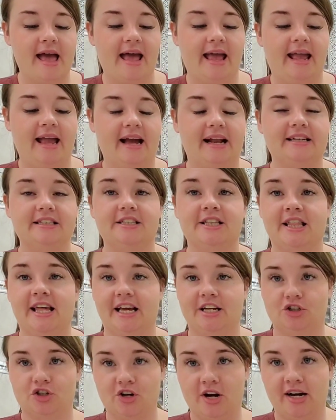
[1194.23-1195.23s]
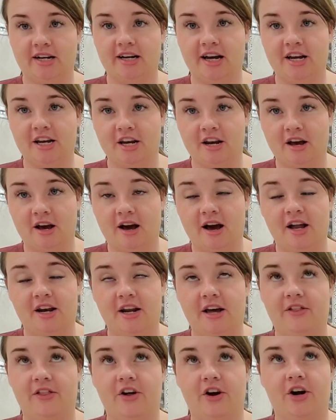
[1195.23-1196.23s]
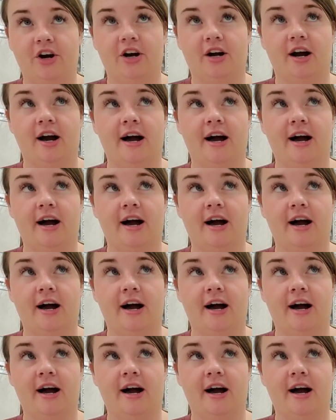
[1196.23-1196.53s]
And they tried another